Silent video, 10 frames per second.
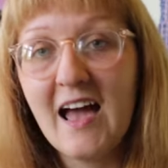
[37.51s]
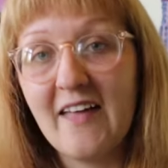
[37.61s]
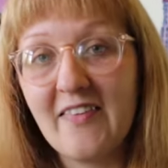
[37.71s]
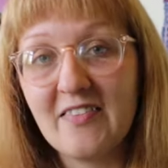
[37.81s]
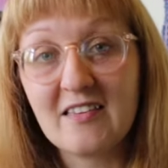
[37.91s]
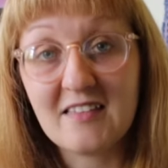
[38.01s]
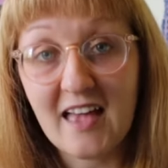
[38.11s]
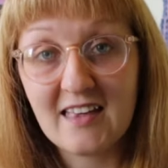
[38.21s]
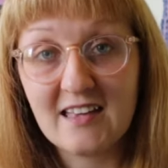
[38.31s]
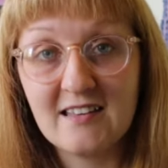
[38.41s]
And then the
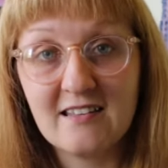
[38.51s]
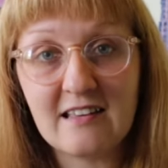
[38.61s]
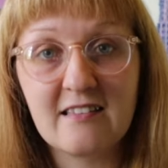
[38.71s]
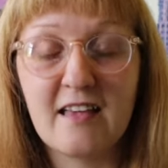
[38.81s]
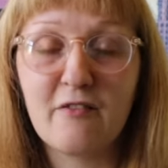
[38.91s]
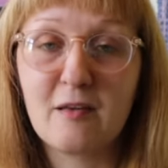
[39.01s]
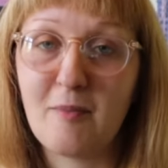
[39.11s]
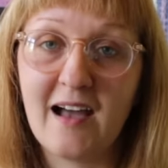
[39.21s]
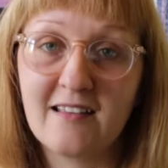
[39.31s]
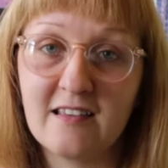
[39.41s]
second is Selkie
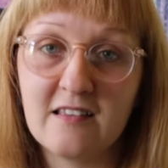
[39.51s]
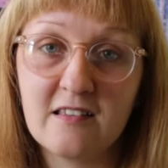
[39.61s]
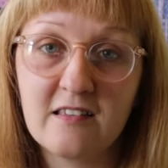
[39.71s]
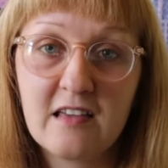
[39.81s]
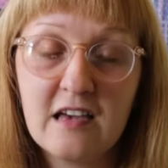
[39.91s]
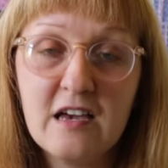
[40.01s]
Patterns.